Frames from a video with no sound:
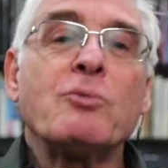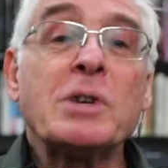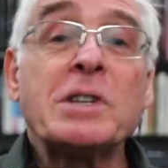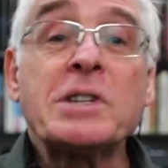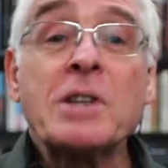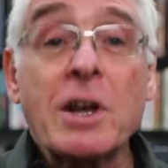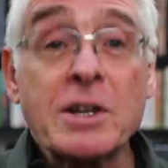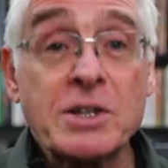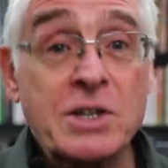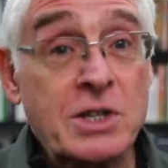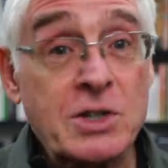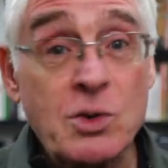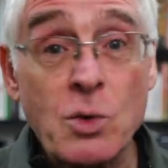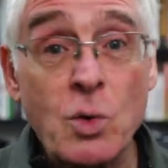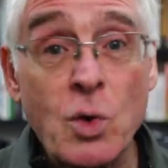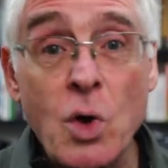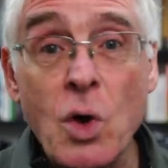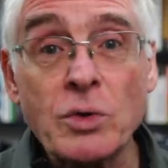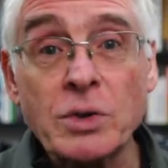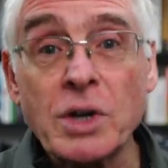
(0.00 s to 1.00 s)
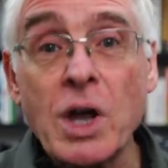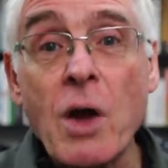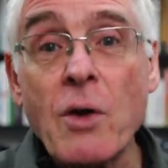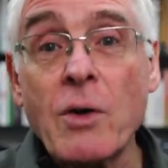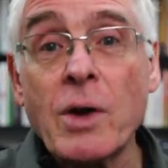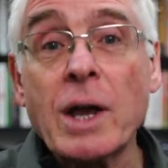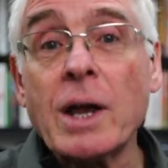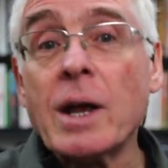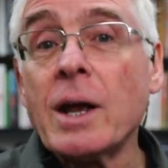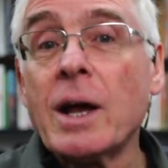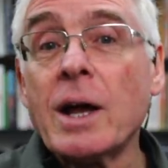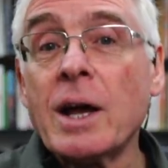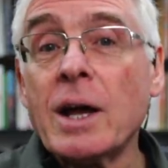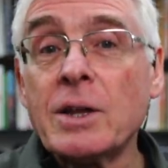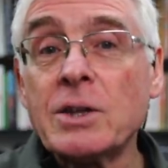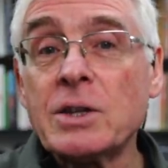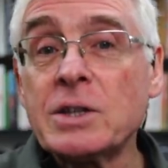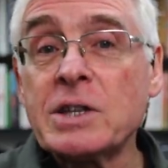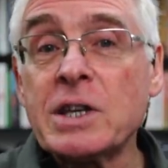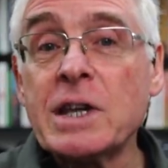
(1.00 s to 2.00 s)
Research is all ongoing.
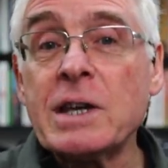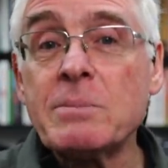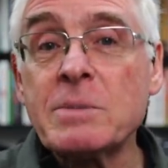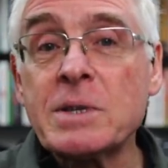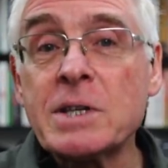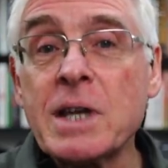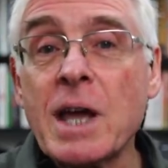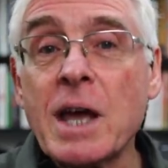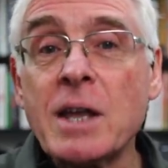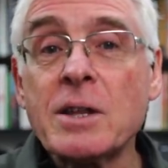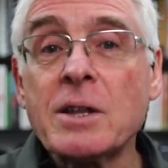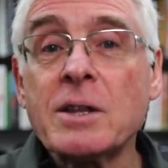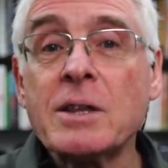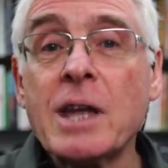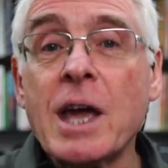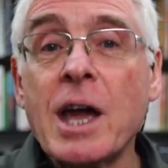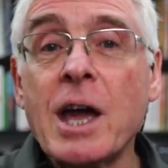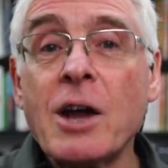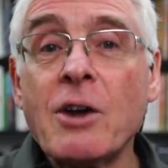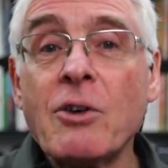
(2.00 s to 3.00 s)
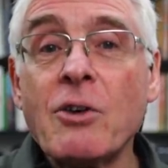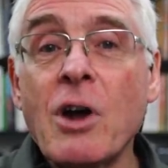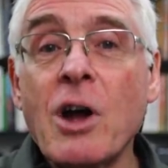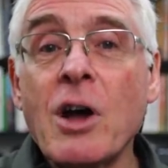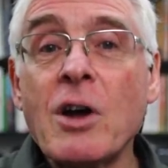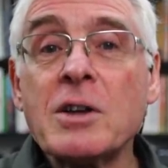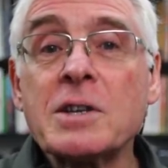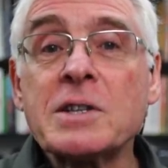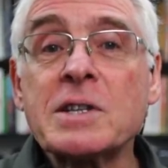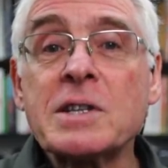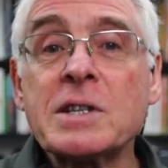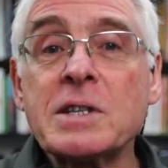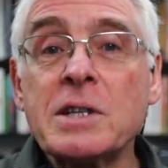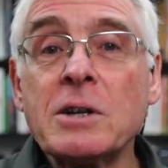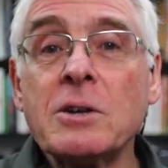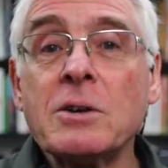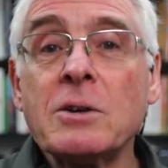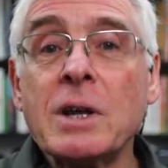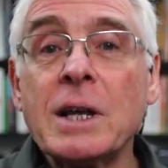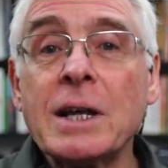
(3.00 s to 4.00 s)
The team say that there are
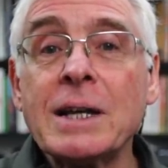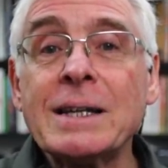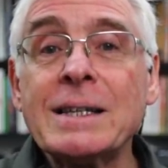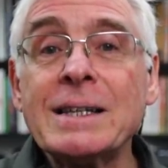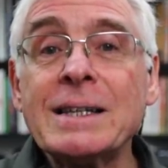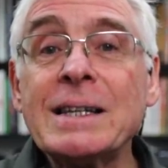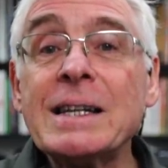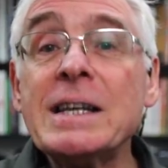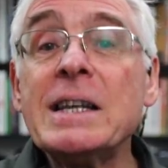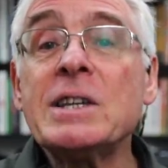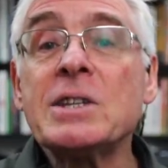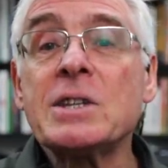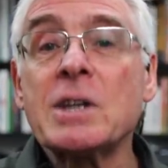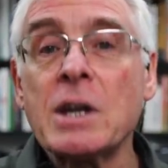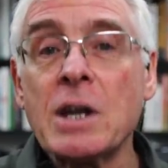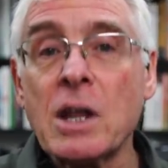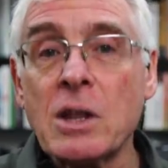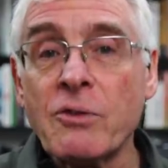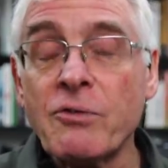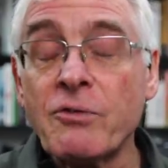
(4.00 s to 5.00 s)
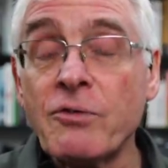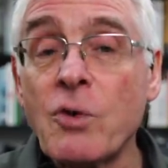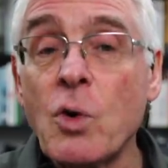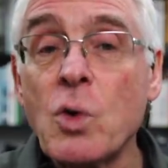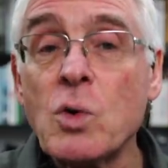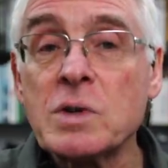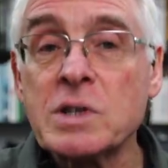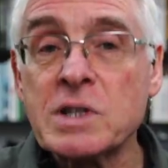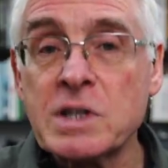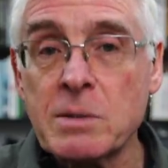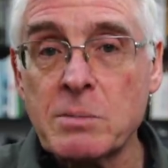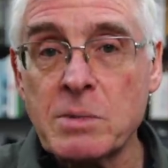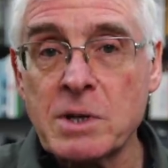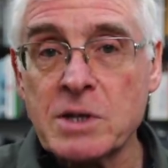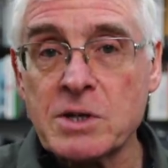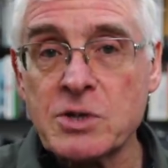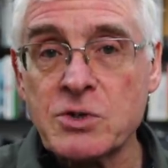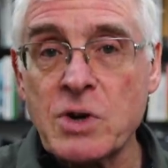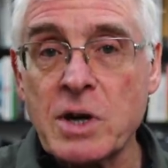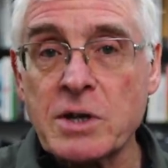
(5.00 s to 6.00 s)
still at least another 4
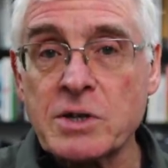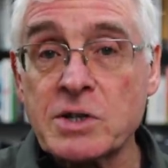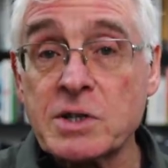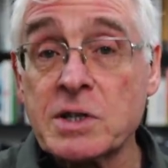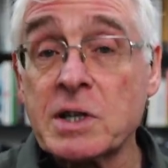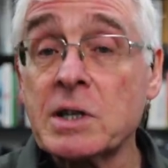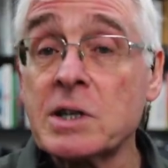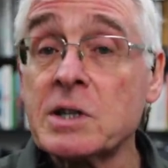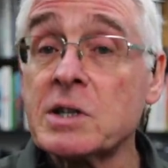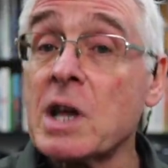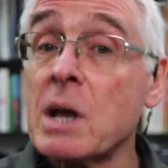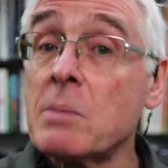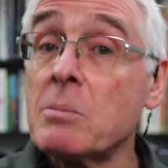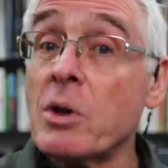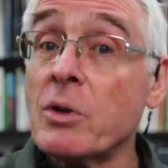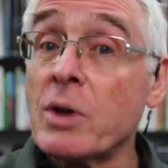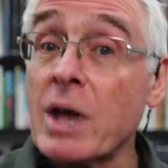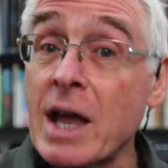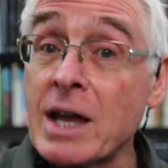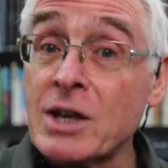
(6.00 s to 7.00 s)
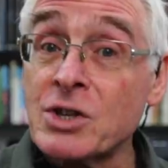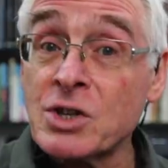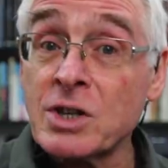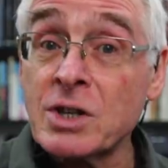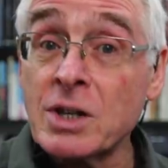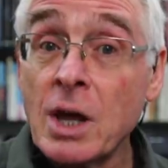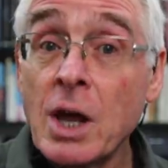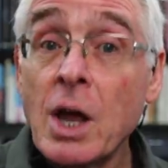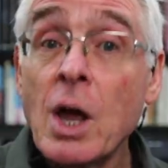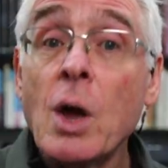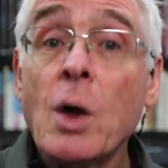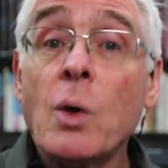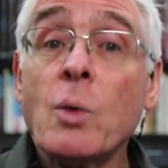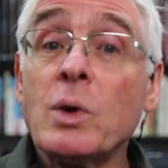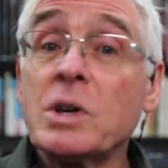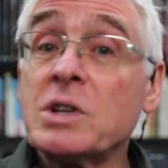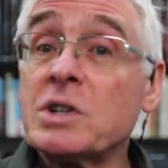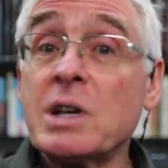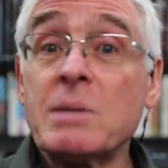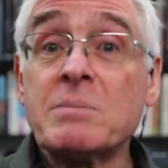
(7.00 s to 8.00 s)
similar structures in the same location,
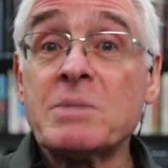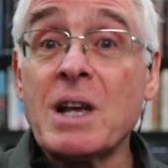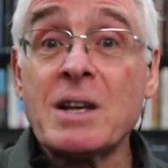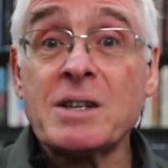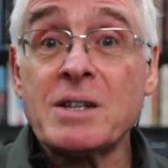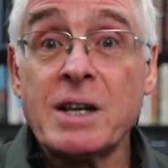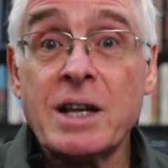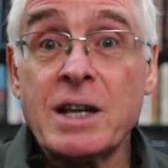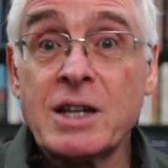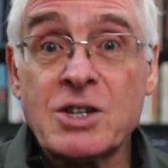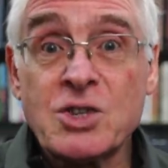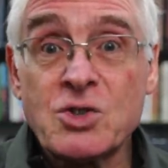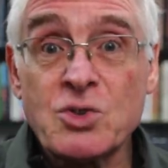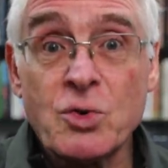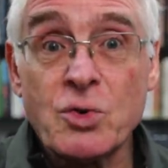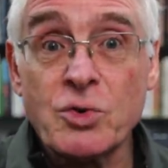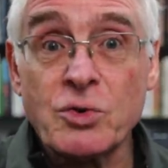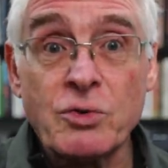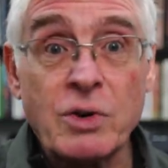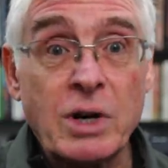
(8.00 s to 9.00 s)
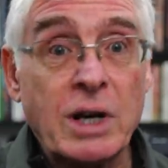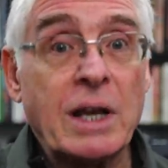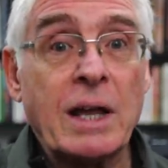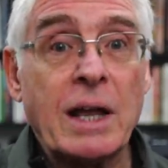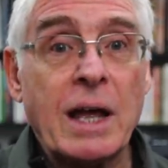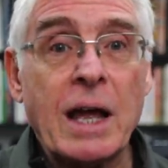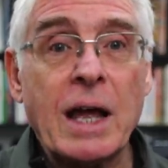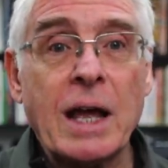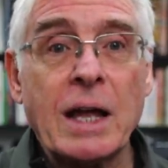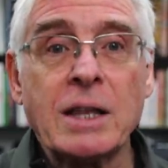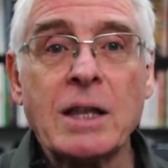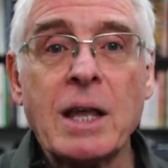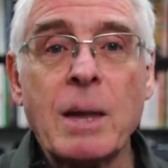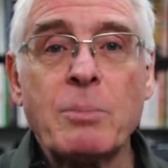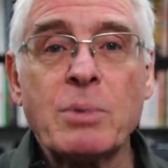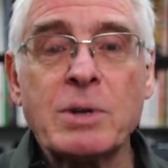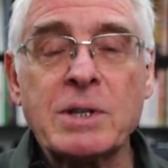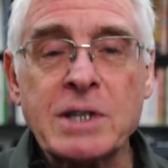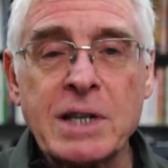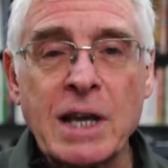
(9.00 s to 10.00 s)
which seems utterly extraordinary, and they're
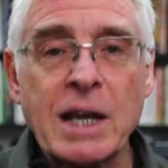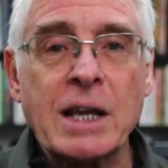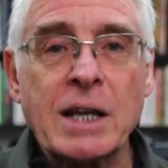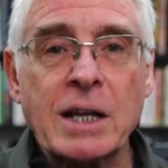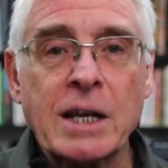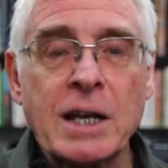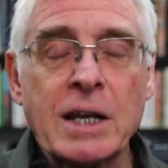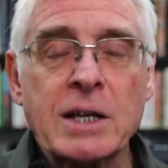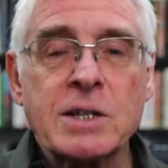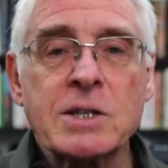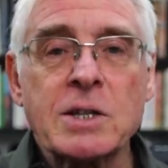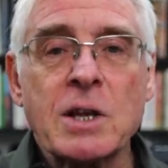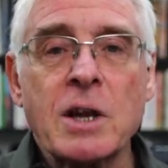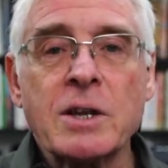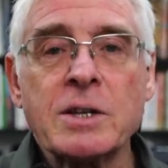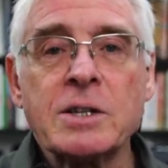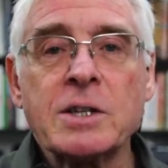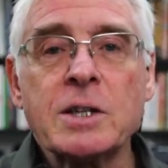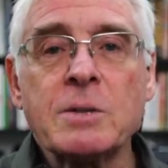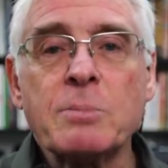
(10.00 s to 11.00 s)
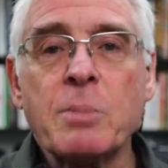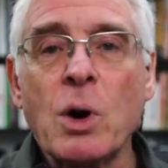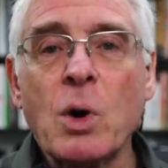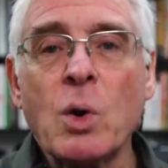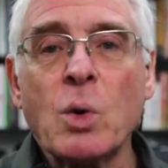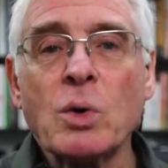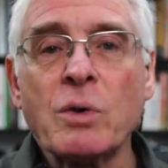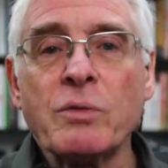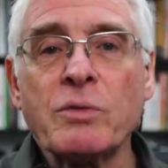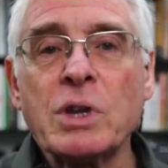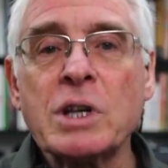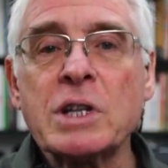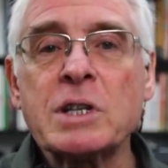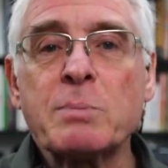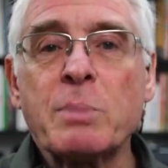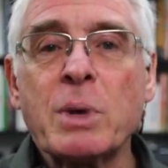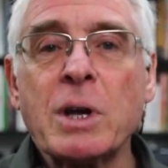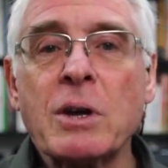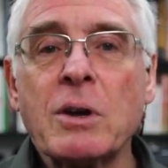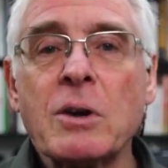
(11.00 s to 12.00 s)
particularly excited by all of
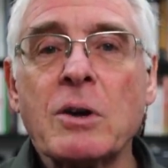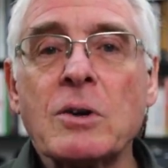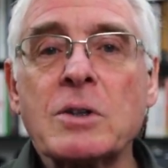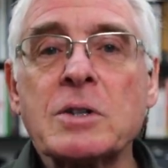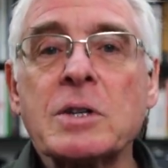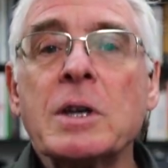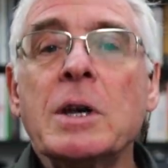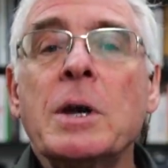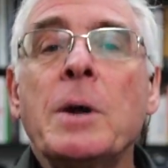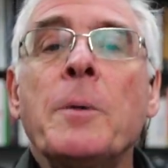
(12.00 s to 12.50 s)
this because